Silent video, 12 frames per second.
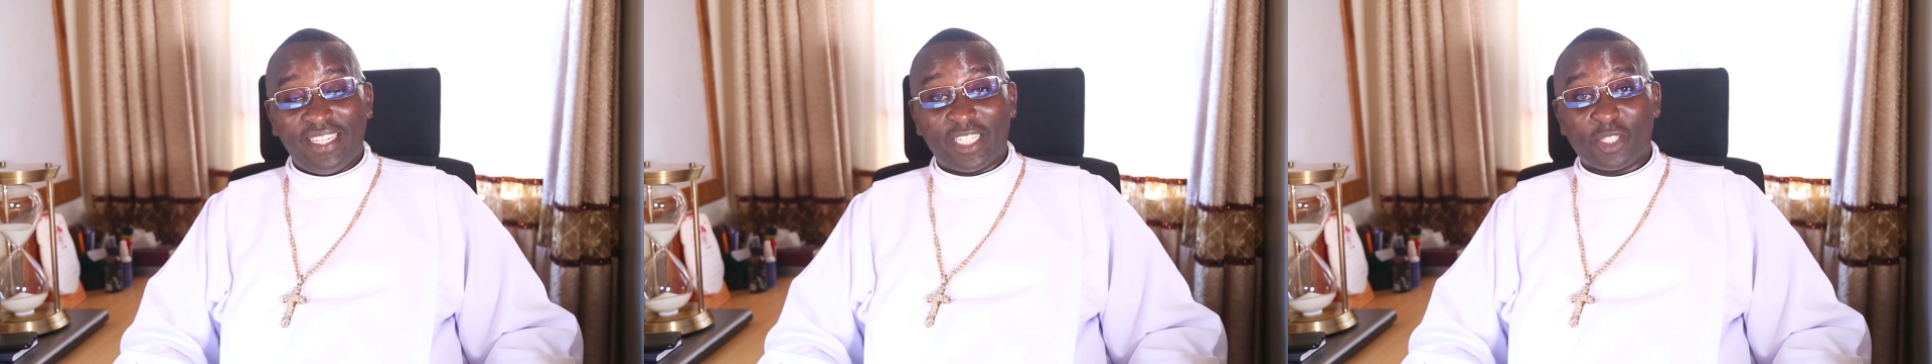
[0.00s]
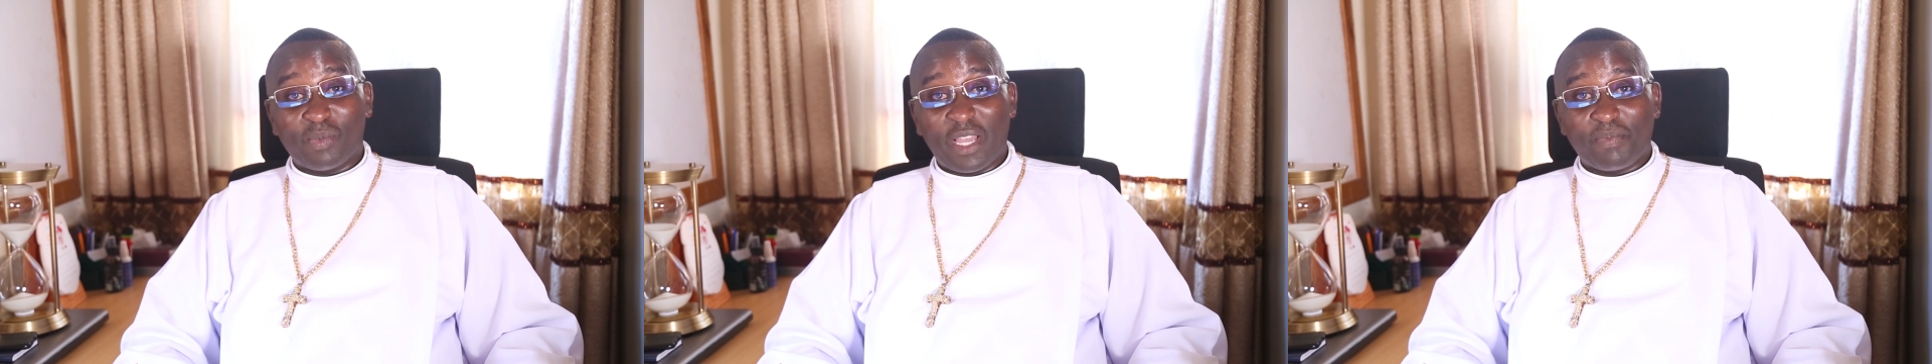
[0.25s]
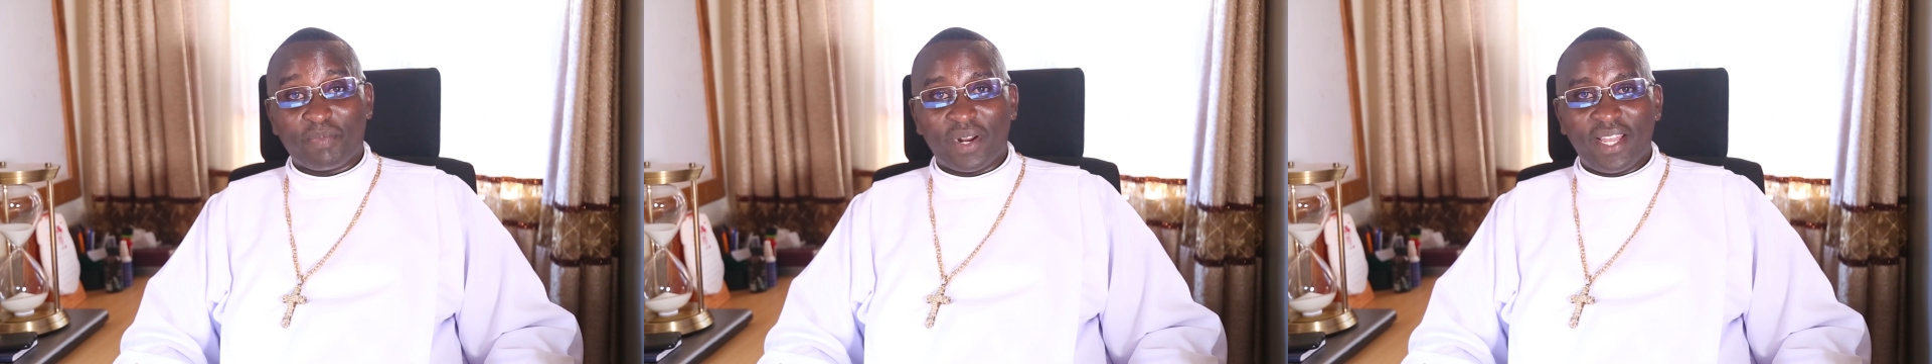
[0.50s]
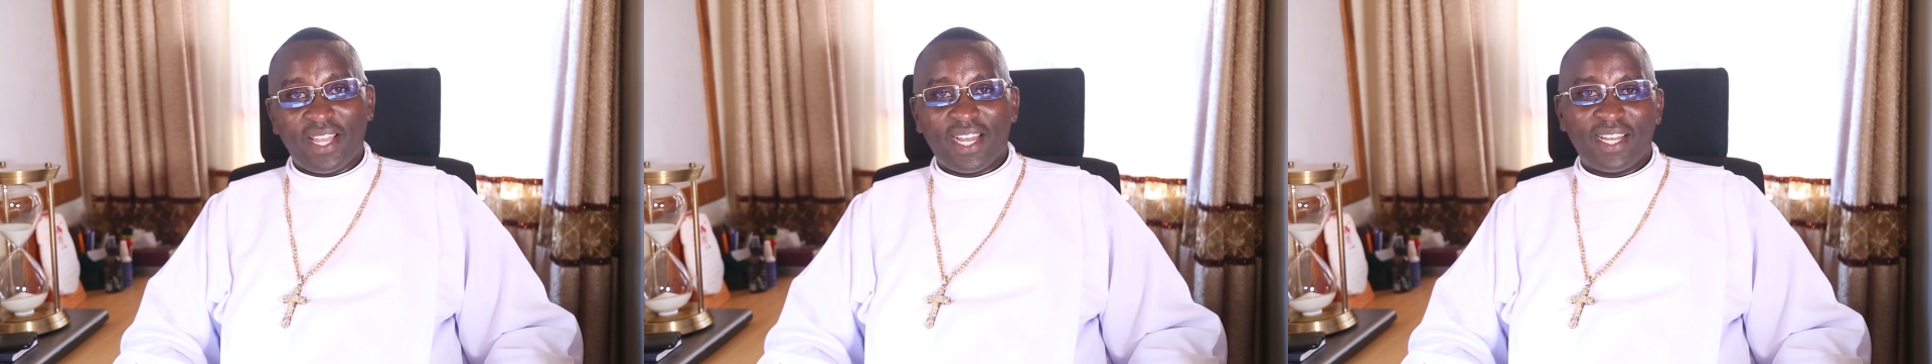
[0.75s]
It is my
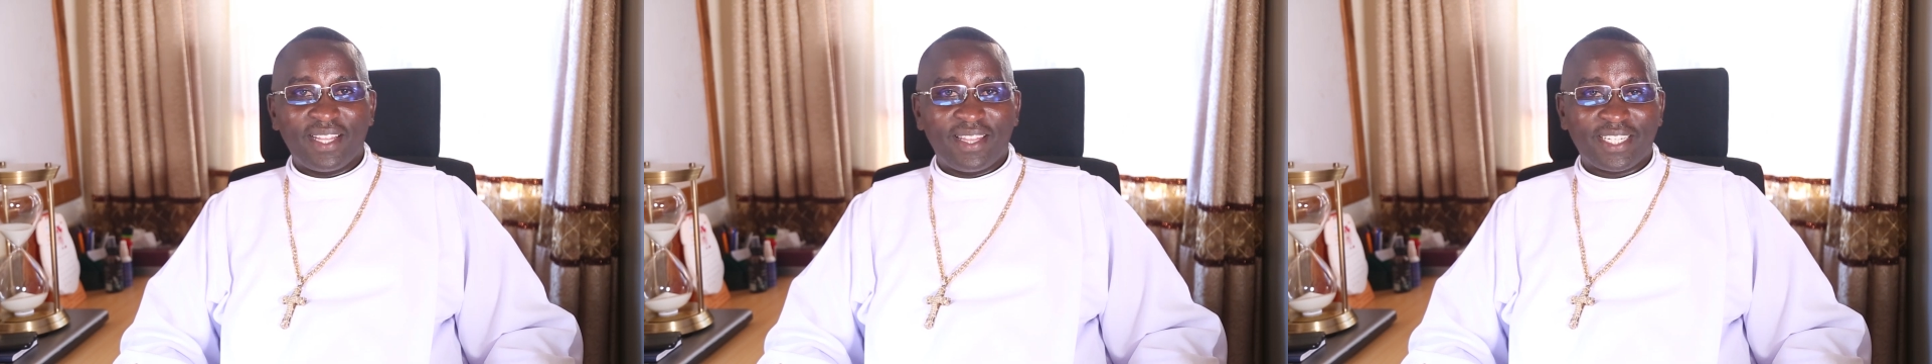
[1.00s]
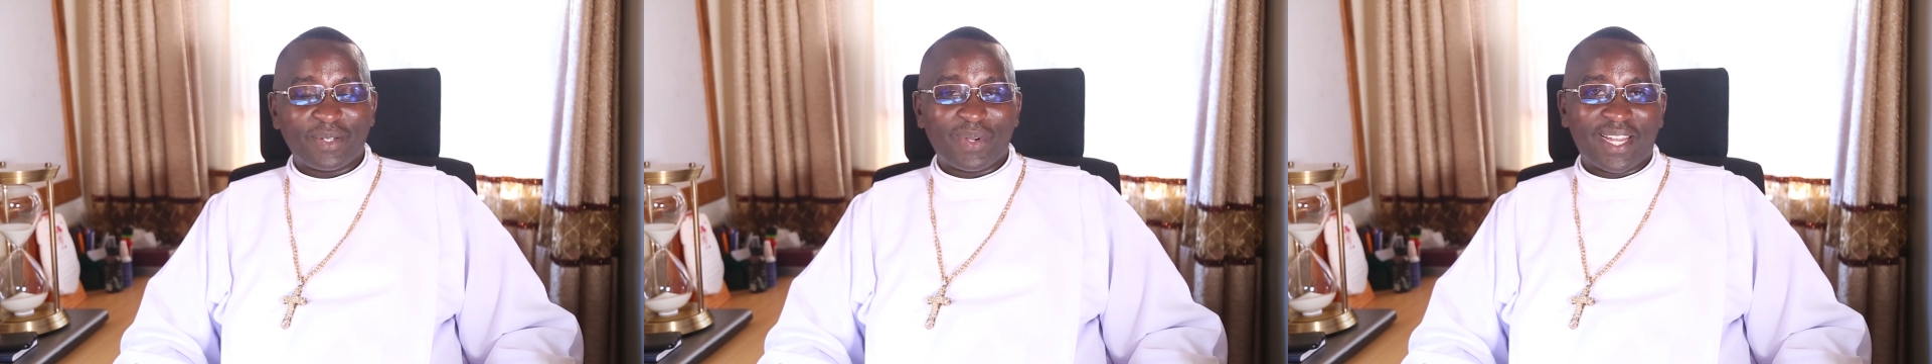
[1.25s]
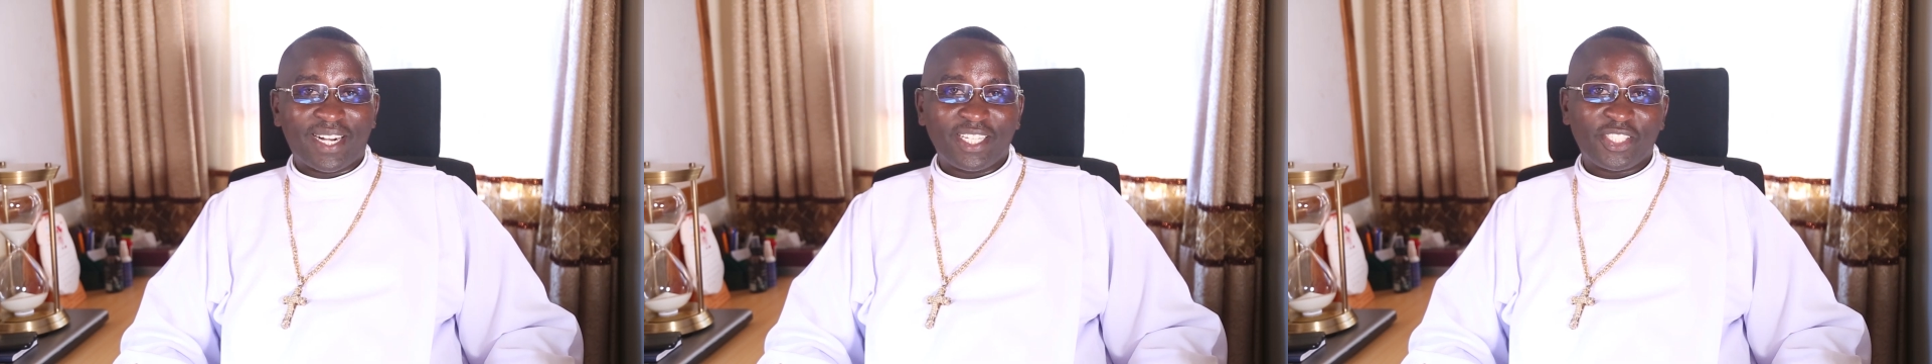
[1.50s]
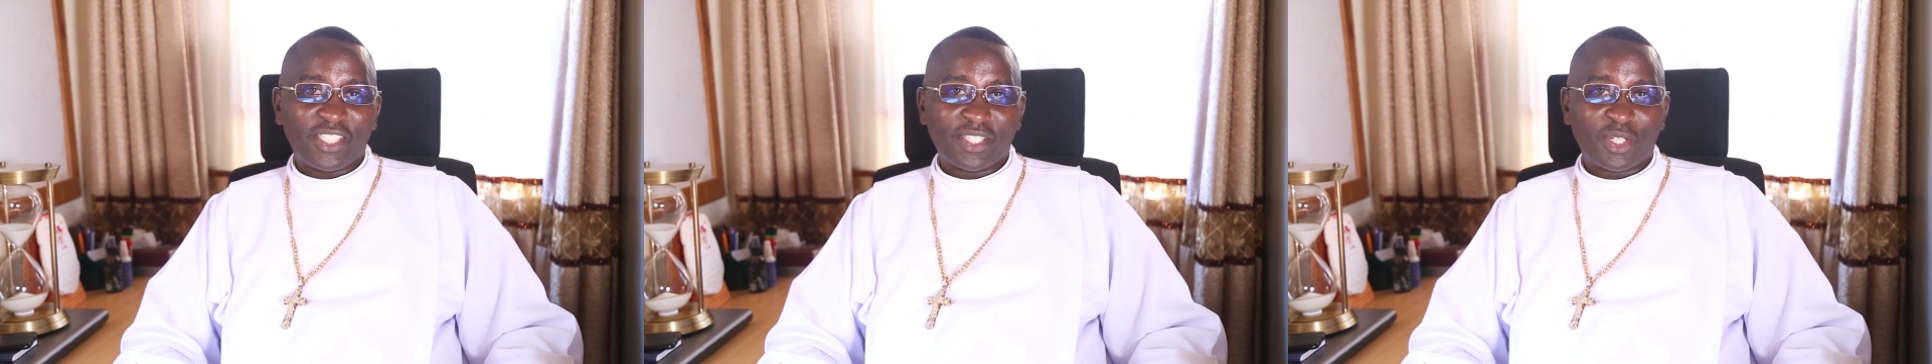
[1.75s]
prayer that our
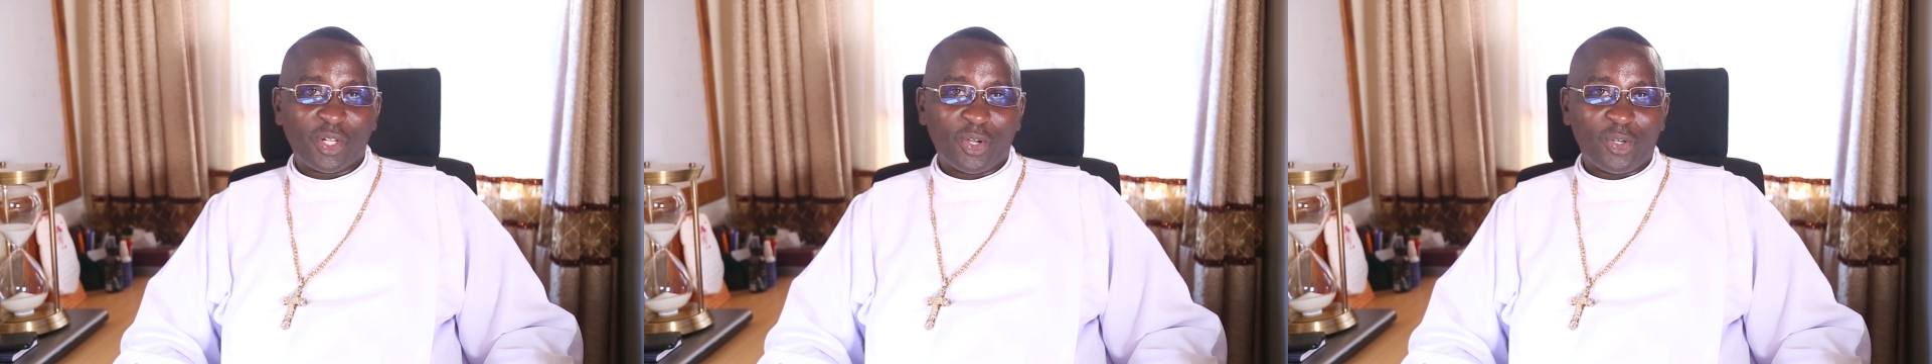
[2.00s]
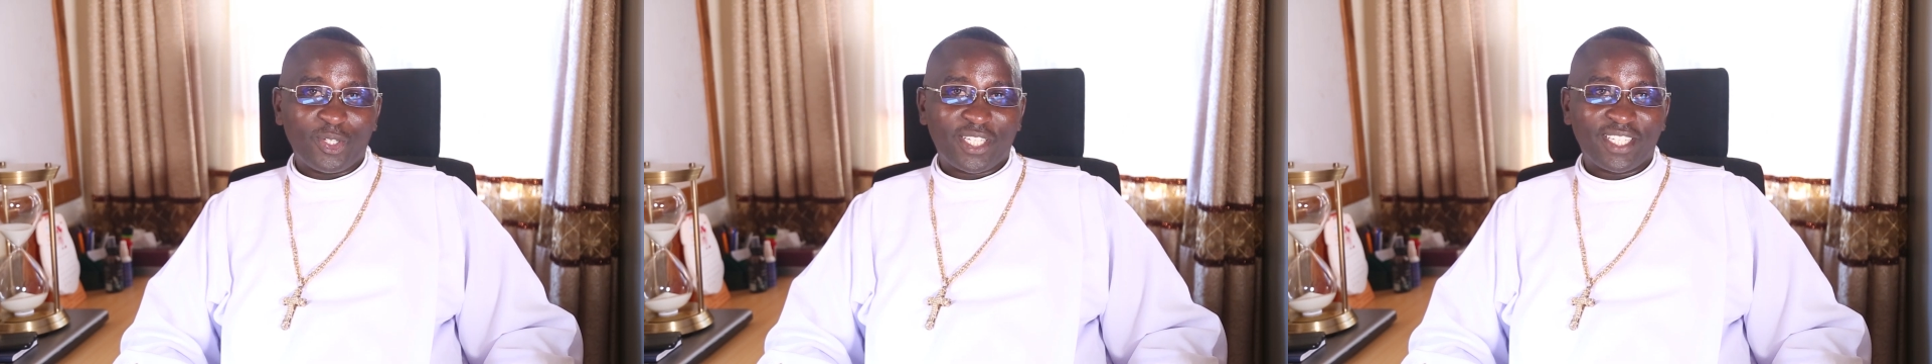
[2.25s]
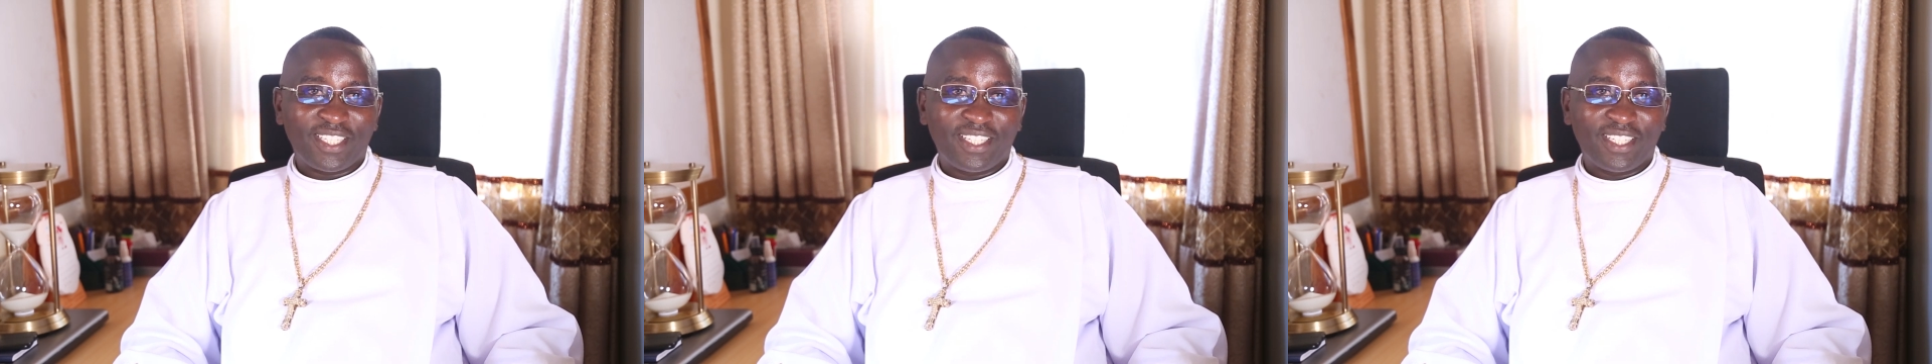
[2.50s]
gracious Lord